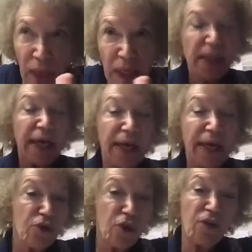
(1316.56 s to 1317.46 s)
a
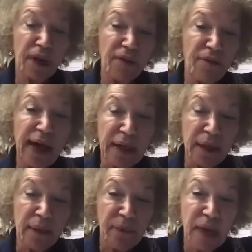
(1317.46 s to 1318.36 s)
psychotropic
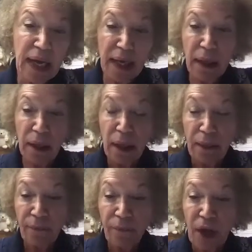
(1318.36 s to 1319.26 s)
effect. And
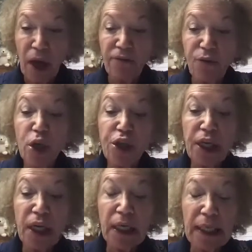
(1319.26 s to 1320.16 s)

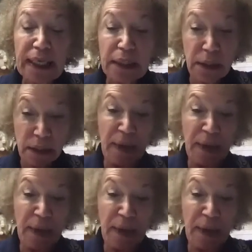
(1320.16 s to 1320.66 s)
unfortunately, to